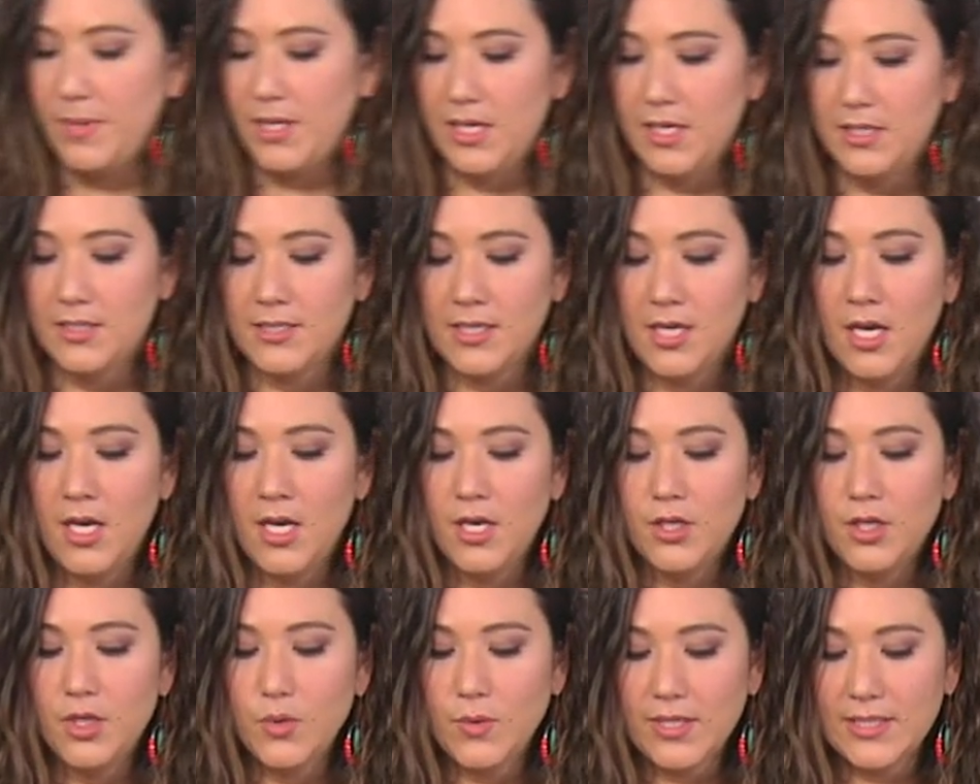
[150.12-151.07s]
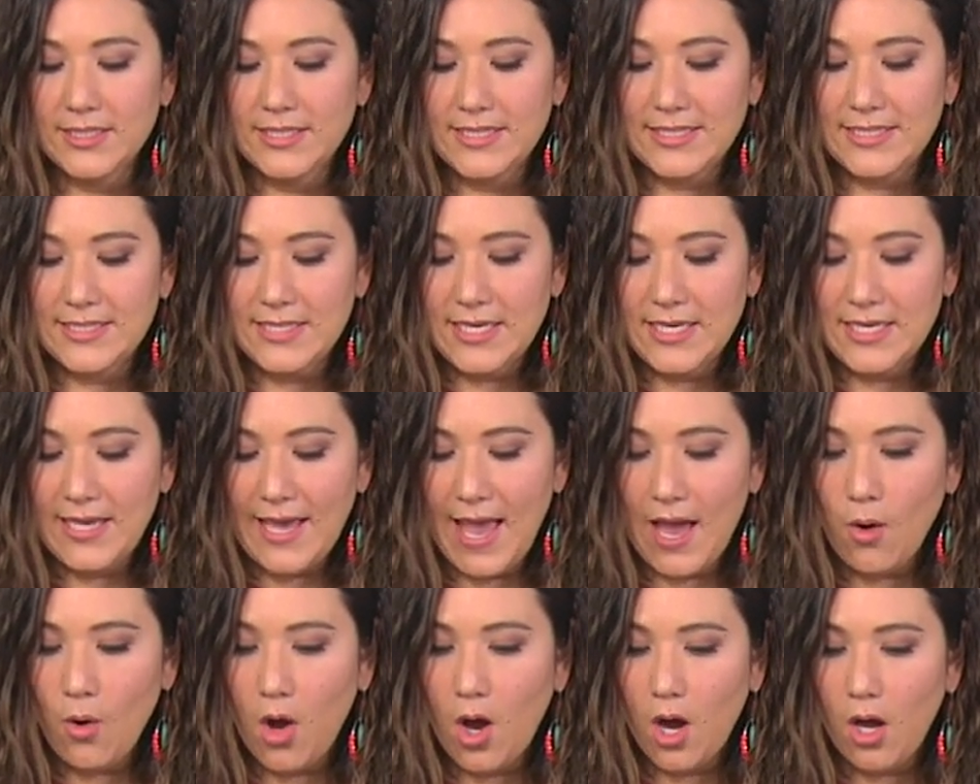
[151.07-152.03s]
piece, you can see
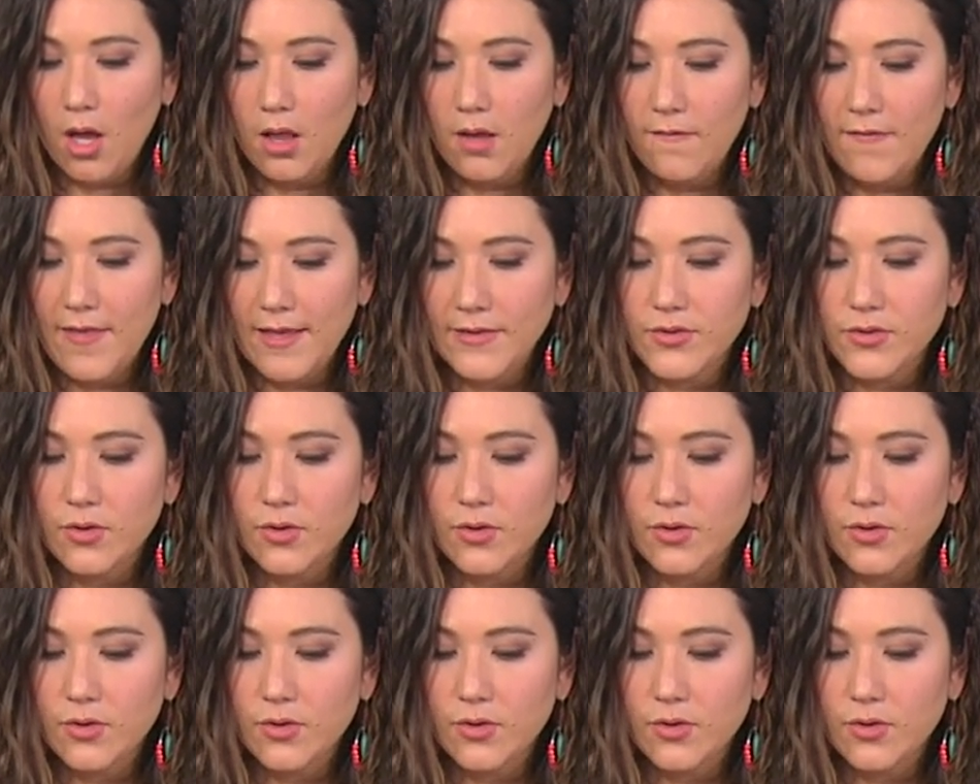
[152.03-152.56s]
how all of that